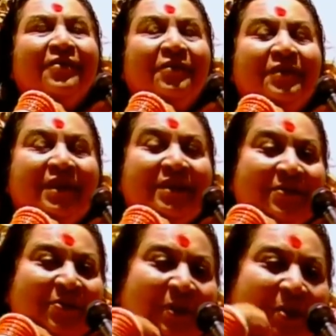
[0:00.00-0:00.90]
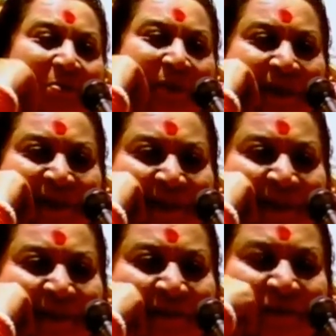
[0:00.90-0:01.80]
Oh, they're so happy.
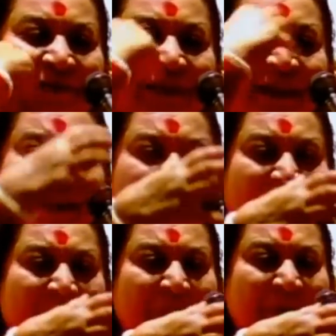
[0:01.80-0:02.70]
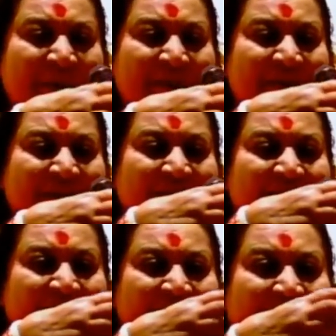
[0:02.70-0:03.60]
See their happiness,
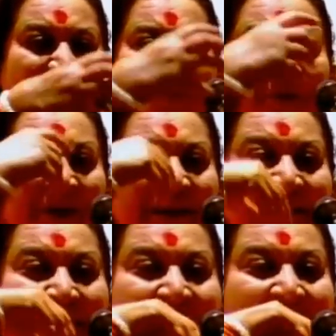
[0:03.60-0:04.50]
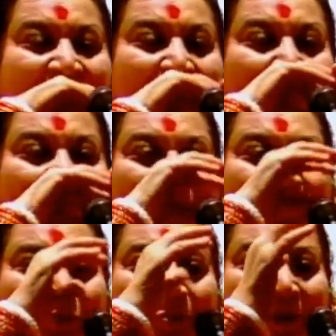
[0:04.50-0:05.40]
then only this
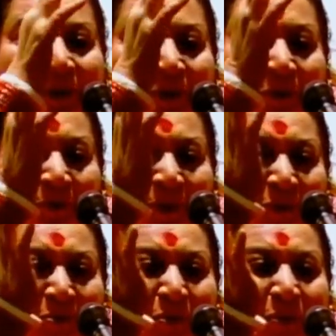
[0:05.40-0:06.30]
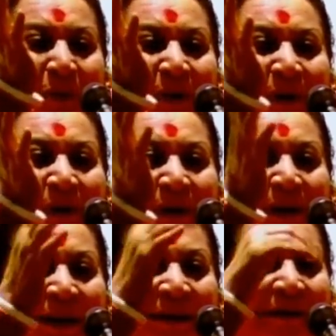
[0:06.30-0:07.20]
lotus opens out much more.
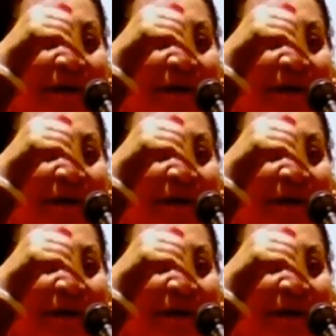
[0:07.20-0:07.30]
Like